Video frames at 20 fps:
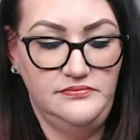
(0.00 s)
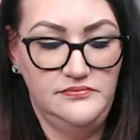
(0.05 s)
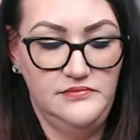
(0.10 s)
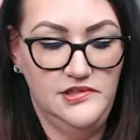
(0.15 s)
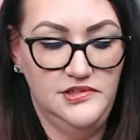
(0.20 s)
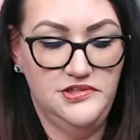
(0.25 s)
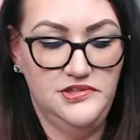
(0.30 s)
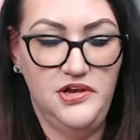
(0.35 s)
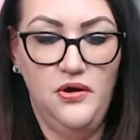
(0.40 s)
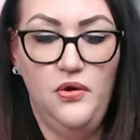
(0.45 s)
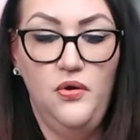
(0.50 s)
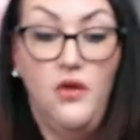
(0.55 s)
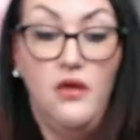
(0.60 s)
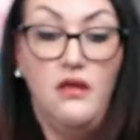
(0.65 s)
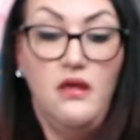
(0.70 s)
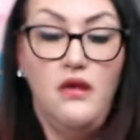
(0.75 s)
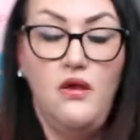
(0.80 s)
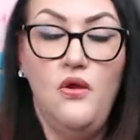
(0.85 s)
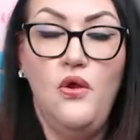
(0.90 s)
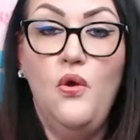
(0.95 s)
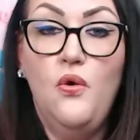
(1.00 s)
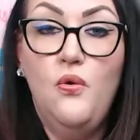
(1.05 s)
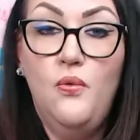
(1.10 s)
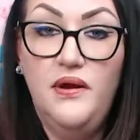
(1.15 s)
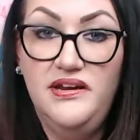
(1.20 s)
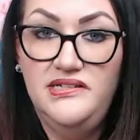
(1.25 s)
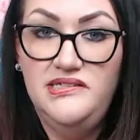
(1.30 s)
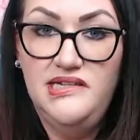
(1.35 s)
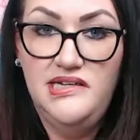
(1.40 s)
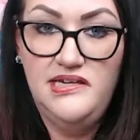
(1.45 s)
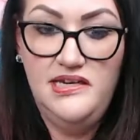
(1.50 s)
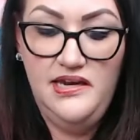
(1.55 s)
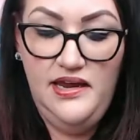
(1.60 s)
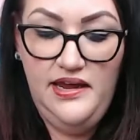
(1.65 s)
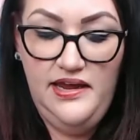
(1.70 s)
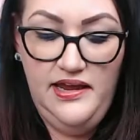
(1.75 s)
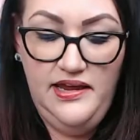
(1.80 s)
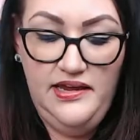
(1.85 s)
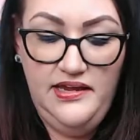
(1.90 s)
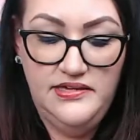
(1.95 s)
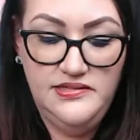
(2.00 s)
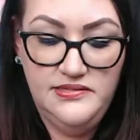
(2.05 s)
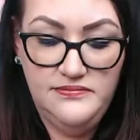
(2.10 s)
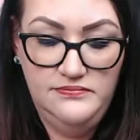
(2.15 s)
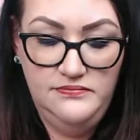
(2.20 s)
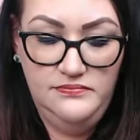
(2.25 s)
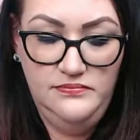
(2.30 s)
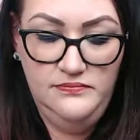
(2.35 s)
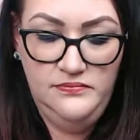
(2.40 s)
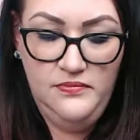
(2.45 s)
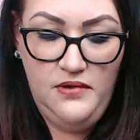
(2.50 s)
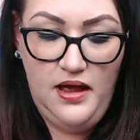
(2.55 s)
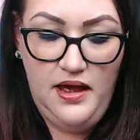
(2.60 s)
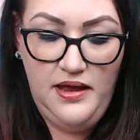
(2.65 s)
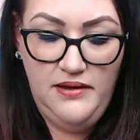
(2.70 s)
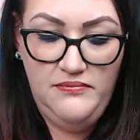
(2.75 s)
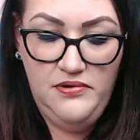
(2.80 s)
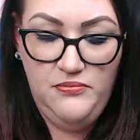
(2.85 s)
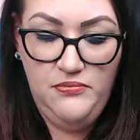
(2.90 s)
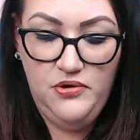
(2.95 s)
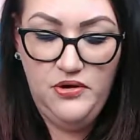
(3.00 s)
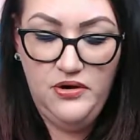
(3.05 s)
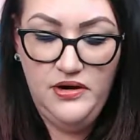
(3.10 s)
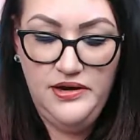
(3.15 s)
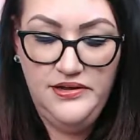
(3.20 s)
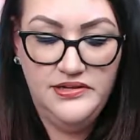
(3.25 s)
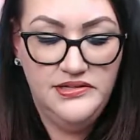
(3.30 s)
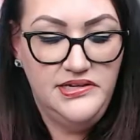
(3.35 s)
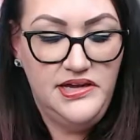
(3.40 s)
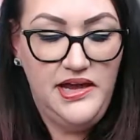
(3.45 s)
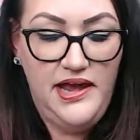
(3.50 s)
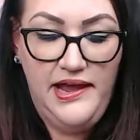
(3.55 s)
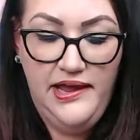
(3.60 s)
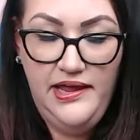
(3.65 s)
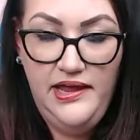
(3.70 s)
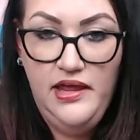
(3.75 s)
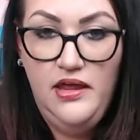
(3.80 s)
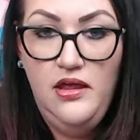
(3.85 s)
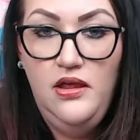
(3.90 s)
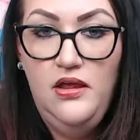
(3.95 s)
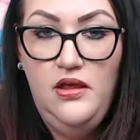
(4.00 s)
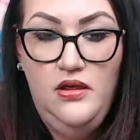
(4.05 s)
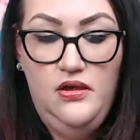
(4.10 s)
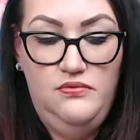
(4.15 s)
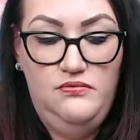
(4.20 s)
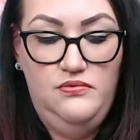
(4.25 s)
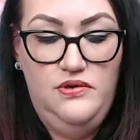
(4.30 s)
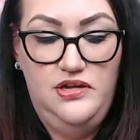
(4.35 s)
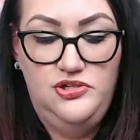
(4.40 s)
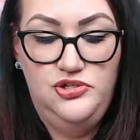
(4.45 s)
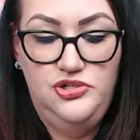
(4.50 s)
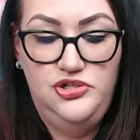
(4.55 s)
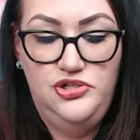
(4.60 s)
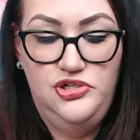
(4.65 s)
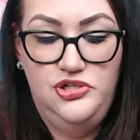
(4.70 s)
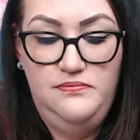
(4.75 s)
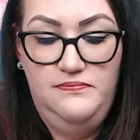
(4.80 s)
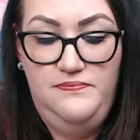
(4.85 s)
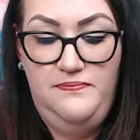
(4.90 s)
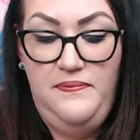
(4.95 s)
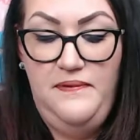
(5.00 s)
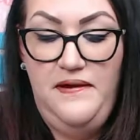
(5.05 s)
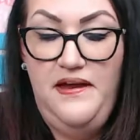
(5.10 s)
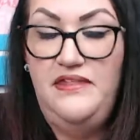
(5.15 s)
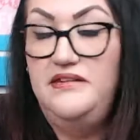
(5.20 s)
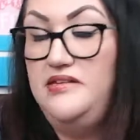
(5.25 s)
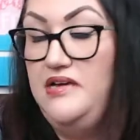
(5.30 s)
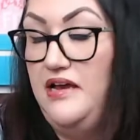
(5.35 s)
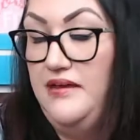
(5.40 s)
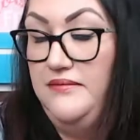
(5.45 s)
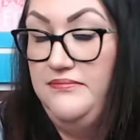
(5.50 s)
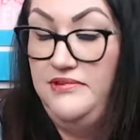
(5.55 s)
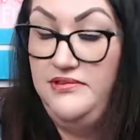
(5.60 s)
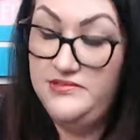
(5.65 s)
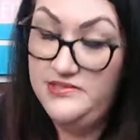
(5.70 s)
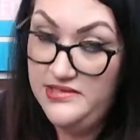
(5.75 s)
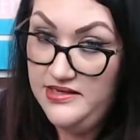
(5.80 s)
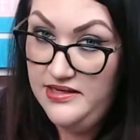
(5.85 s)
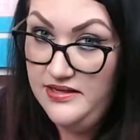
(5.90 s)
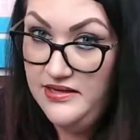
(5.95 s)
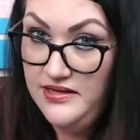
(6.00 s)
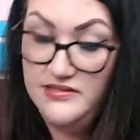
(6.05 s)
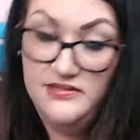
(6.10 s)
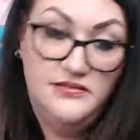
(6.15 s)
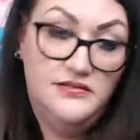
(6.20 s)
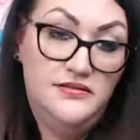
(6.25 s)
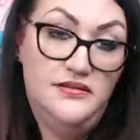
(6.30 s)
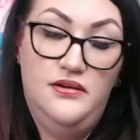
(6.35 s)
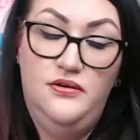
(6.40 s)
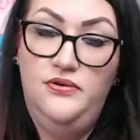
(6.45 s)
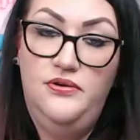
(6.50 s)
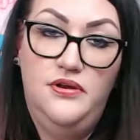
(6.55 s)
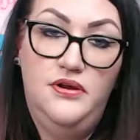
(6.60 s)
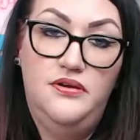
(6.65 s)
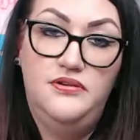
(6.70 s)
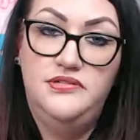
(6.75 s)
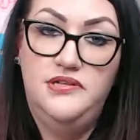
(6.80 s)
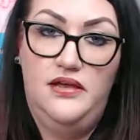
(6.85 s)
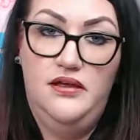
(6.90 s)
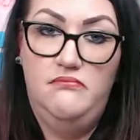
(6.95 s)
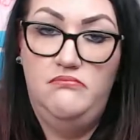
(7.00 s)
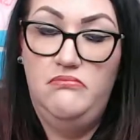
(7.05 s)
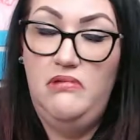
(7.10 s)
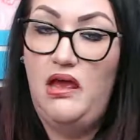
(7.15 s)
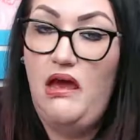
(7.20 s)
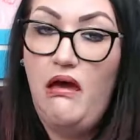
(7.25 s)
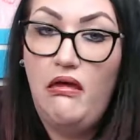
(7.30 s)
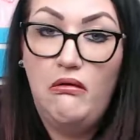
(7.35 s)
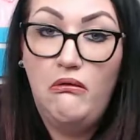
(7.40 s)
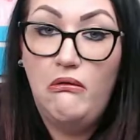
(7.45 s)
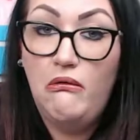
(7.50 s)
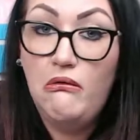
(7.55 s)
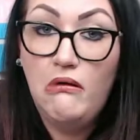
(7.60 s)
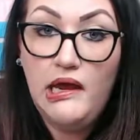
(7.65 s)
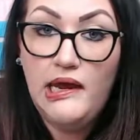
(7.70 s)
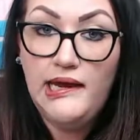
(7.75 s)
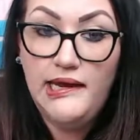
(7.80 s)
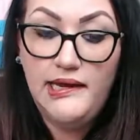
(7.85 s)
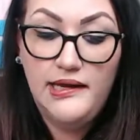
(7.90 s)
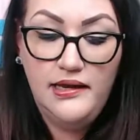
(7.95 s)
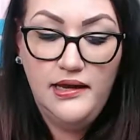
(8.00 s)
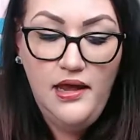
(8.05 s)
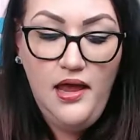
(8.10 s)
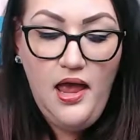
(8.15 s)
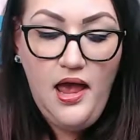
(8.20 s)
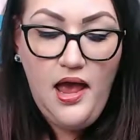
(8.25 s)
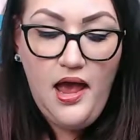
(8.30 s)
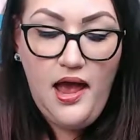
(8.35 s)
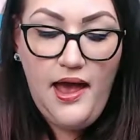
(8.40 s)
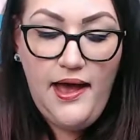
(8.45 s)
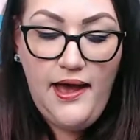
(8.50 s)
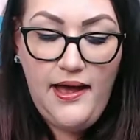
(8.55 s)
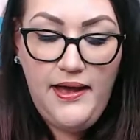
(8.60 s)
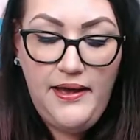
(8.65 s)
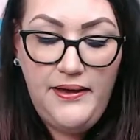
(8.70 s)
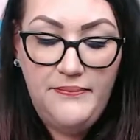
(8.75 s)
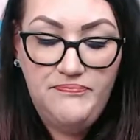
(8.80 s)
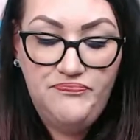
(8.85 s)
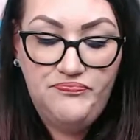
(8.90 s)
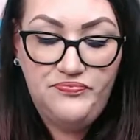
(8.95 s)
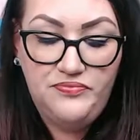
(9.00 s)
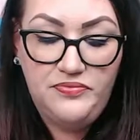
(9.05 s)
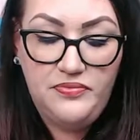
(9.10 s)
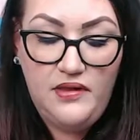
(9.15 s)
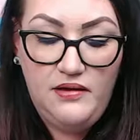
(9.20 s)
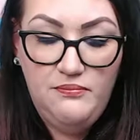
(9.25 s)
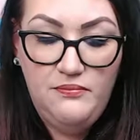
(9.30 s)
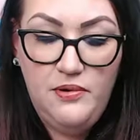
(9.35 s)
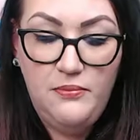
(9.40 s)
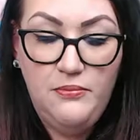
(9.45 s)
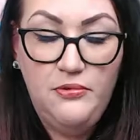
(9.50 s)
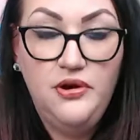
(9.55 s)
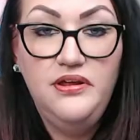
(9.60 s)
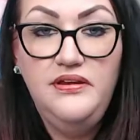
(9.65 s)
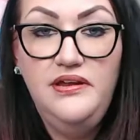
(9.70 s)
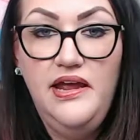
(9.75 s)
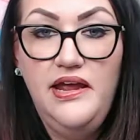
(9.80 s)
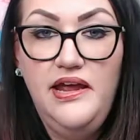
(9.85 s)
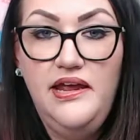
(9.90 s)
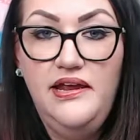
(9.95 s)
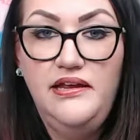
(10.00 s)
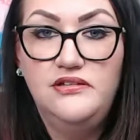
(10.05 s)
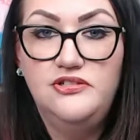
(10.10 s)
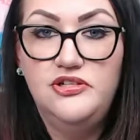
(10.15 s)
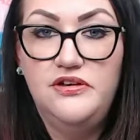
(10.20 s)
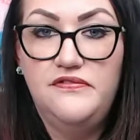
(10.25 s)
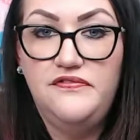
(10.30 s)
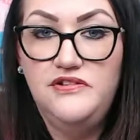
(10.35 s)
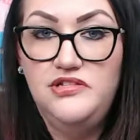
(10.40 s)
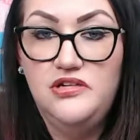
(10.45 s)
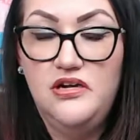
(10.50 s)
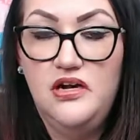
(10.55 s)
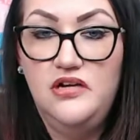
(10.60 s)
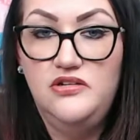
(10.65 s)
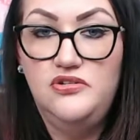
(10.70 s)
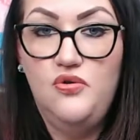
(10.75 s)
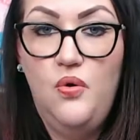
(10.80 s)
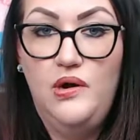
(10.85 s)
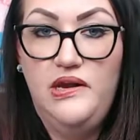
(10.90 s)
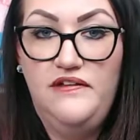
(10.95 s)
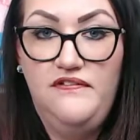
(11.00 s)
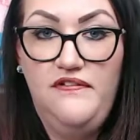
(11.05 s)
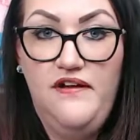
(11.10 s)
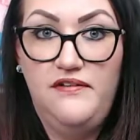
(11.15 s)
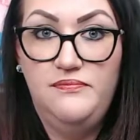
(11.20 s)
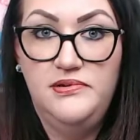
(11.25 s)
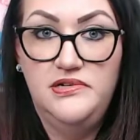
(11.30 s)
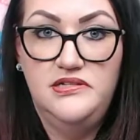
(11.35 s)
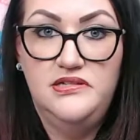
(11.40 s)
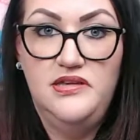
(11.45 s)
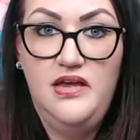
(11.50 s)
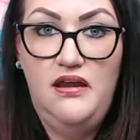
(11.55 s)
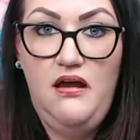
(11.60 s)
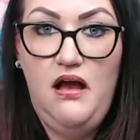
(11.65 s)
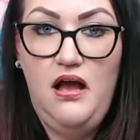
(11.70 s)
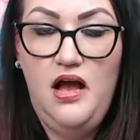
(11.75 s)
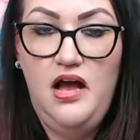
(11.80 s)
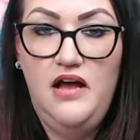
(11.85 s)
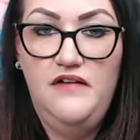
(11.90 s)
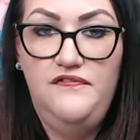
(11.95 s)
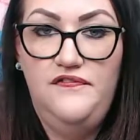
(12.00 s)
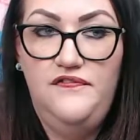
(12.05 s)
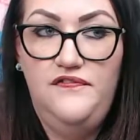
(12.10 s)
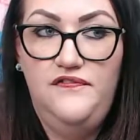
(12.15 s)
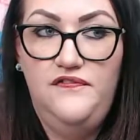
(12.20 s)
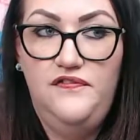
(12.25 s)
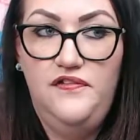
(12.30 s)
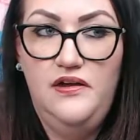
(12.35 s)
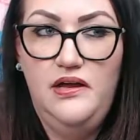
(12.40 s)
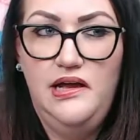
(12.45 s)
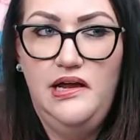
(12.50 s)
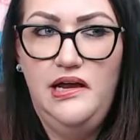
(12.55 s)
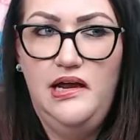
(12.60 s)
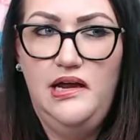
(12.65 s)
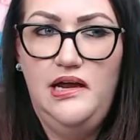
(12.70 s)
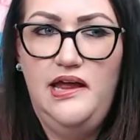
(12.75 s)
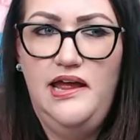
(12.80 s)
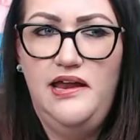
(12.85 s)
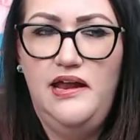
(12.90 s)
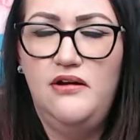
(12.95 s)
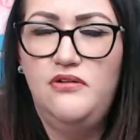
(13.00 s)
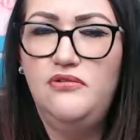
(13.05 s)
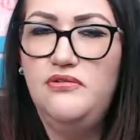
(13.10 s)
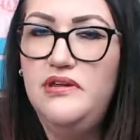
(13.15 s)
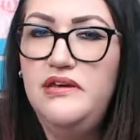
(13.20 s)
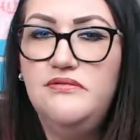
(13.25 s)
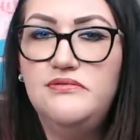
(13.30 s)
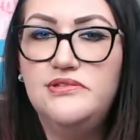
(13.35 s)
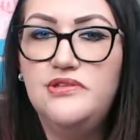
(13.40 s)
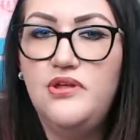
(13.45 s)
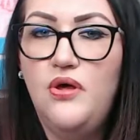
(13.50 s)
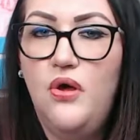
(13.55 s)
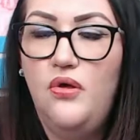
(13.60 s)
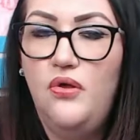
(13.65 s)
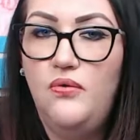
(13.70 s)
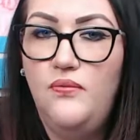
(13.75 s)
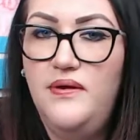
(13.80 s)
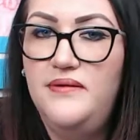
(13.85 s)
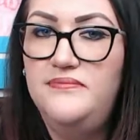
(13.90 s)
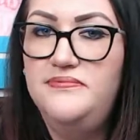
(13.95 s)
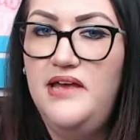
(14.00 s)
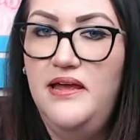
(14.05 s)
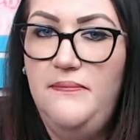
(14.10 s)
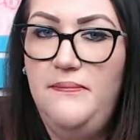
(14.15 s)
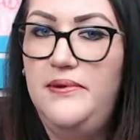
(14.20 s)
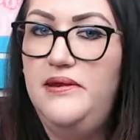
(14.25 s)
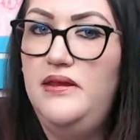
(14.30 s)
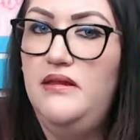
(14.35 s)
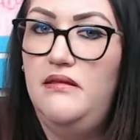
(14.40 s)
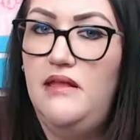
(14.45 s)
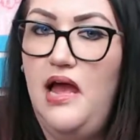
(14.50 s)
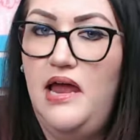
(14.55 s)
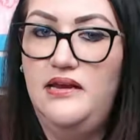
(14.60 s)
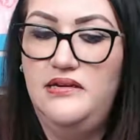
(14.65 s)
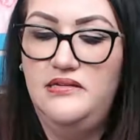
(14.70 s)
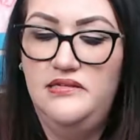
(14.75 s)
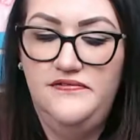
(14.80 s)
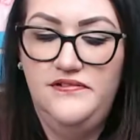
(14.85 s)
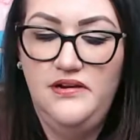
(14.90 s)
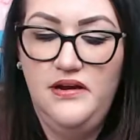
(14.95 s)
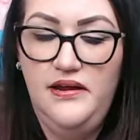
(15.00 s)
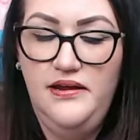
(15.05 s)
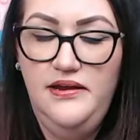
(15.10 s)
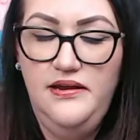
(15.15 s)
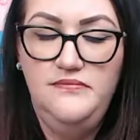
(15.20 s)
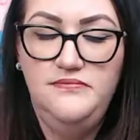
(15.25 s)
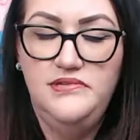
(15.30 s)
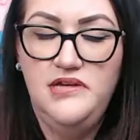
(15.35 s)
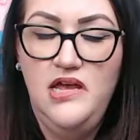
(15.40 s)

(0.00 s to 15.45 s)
So what I did is on Memorial Day, which by the time you see this, who knows, it could be Halloween. Memorial Day, Jeffree Star had 25% off. I don't think it was the whole website, but a lot of different items.